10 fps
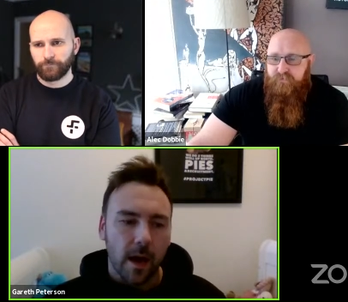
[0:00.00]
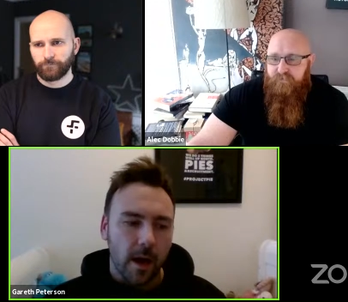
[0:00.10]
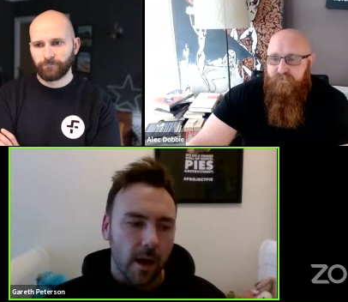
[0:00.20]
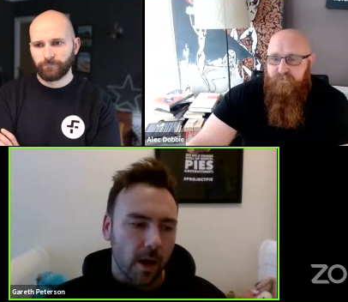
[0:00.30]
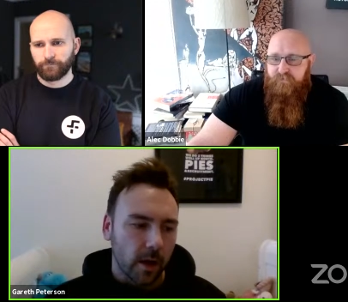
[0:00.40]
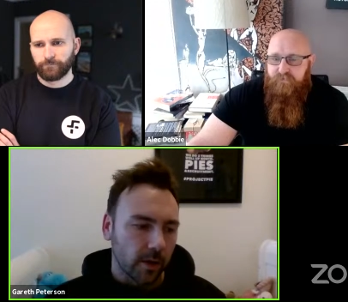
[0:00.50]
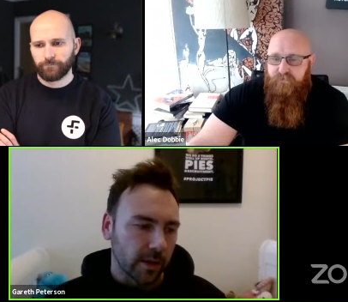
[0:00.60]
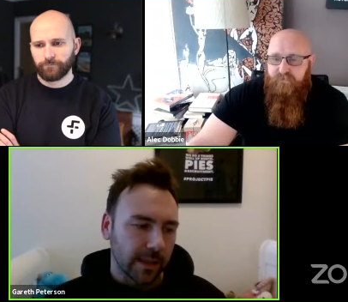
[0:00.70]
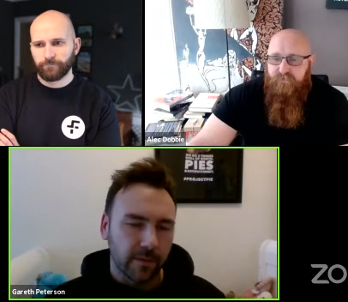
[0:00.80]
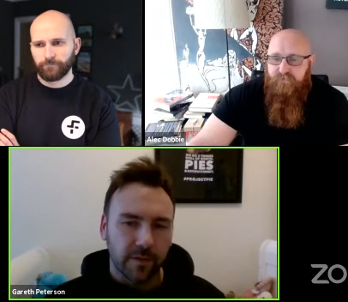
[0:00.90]
Speaker 1: uh,
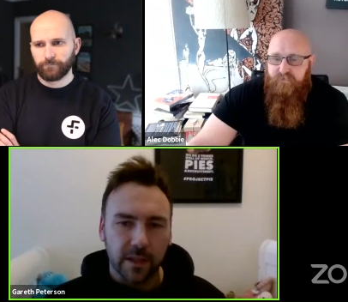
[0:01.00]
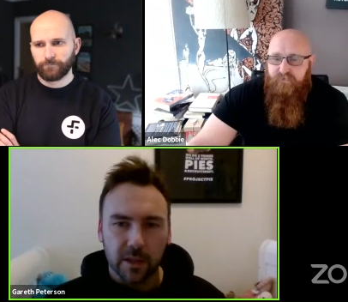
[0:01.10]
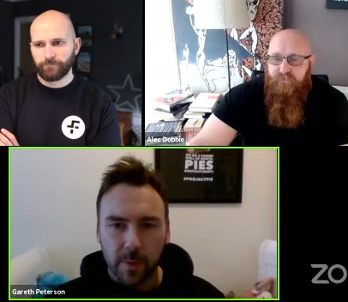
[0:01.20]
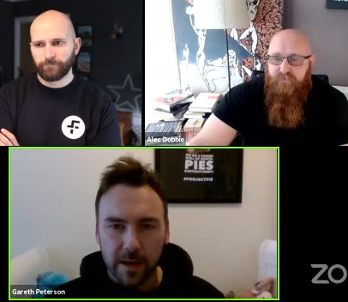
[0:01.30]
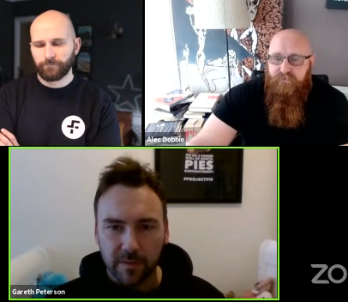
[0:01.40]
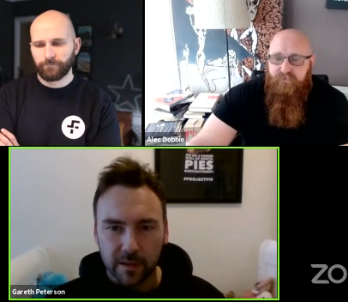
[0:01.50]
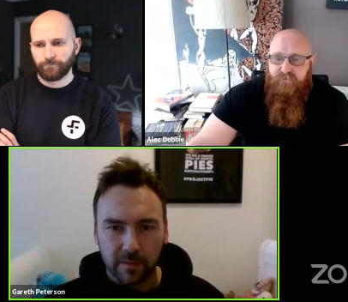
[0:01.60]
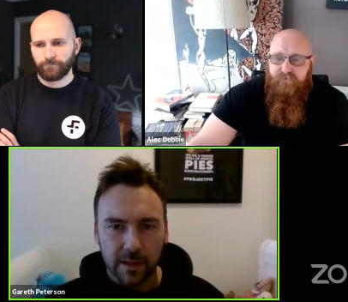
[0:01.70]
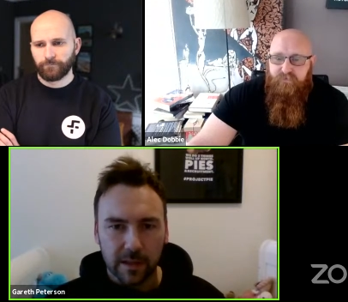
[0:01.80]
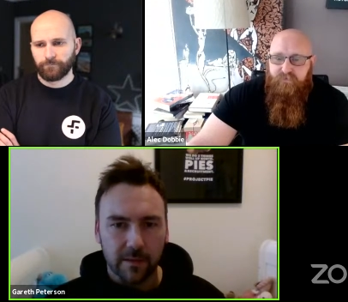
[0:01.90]
understand features and
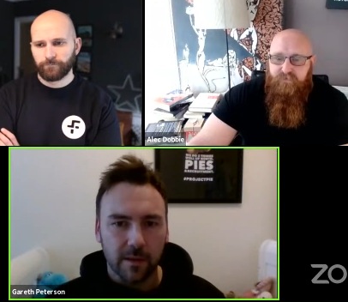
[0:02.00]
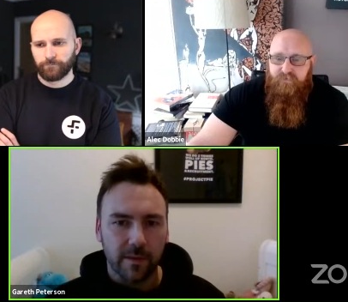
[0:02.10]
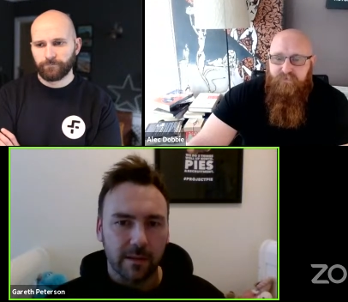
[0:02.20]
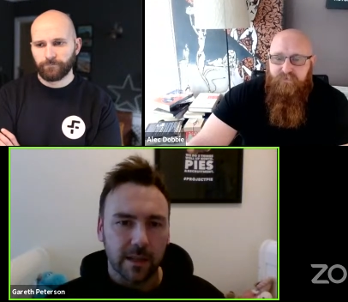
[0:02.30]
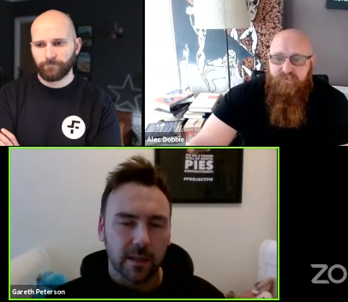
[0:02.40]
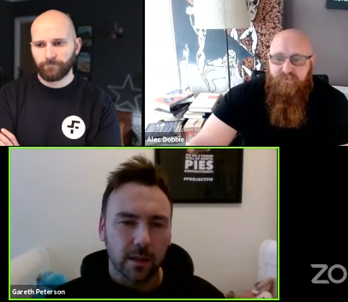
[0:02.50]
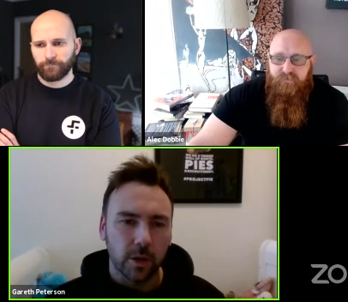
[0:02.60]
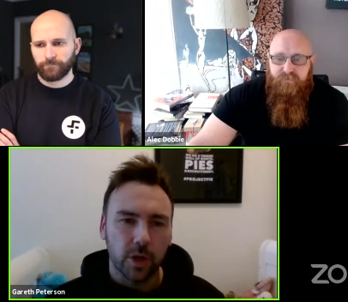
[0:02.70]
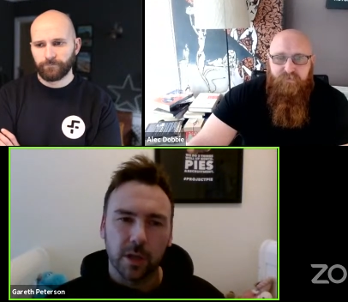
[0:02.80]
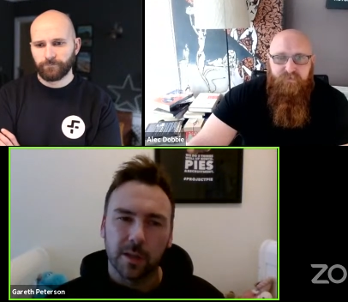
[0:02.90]
benefits of the, the varying
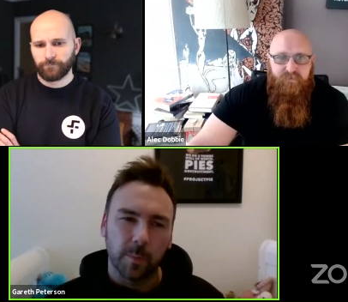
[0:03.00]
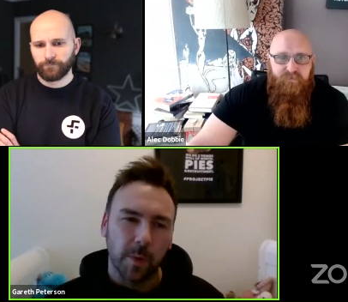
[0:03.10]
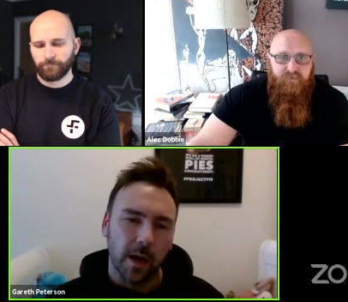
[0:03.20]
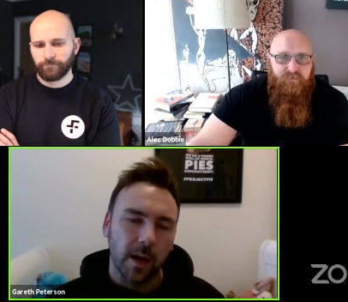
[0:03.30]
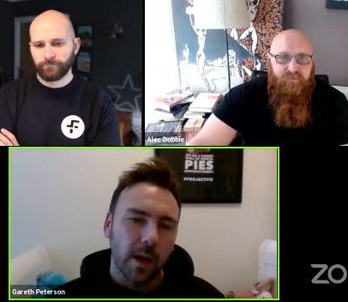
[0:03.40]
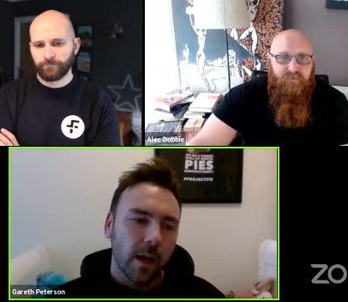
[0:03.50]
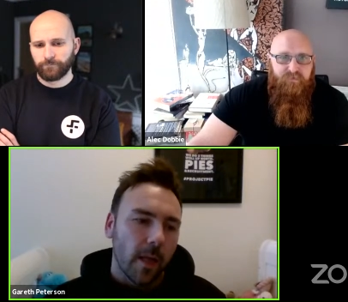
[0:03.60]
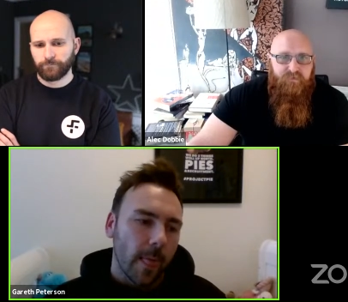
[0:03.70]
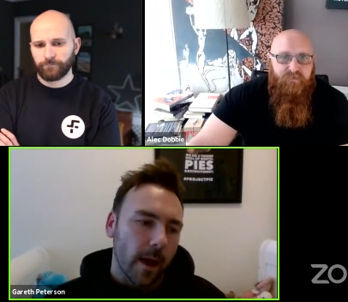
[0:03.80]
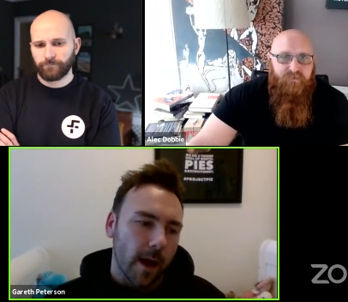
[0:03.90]
solutions, but
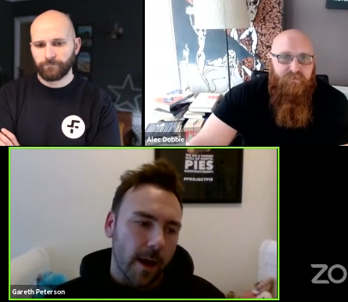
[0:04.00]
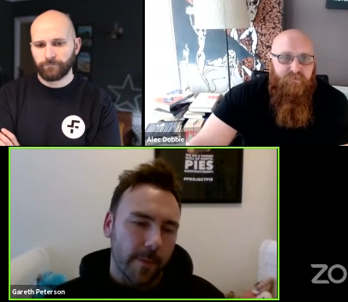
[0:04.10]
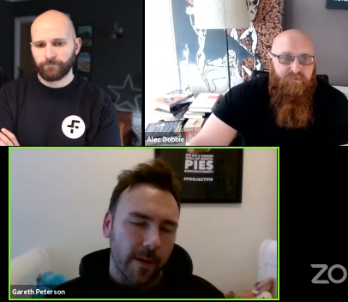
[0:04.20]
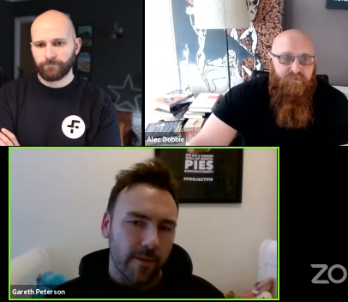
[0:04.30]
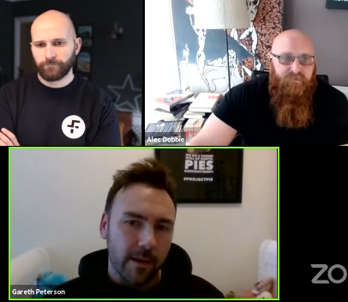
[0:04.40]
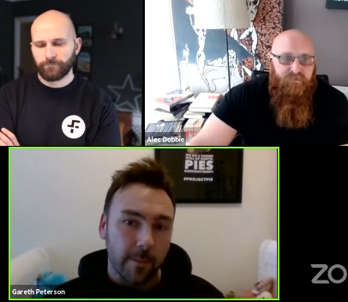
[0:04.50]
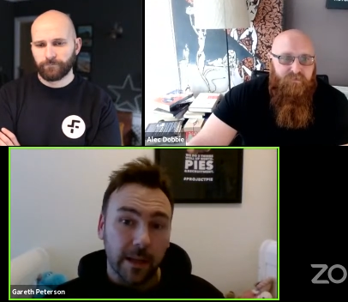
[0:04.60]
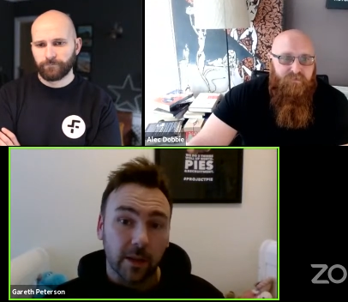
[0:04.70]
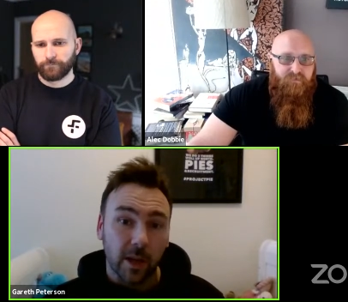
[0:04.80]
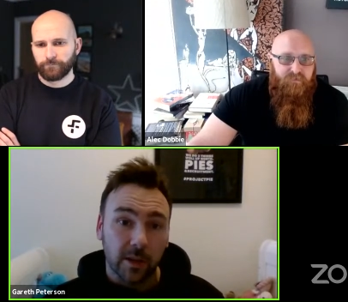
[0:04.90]
um,
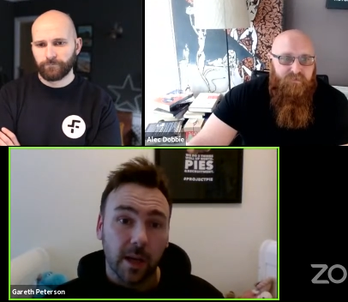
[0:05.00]
invariably it